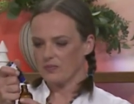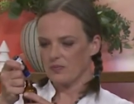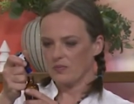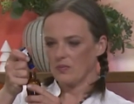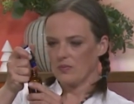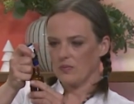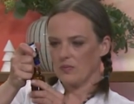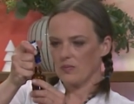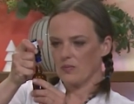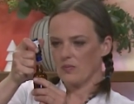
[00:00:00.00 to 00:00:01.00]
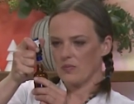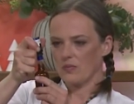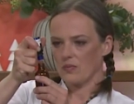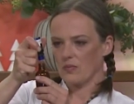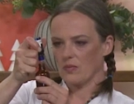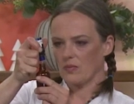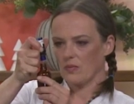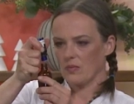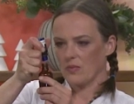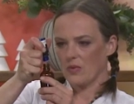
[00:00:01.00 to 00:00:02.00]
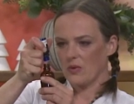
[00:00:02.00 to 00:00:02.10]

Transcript: Nothing is said.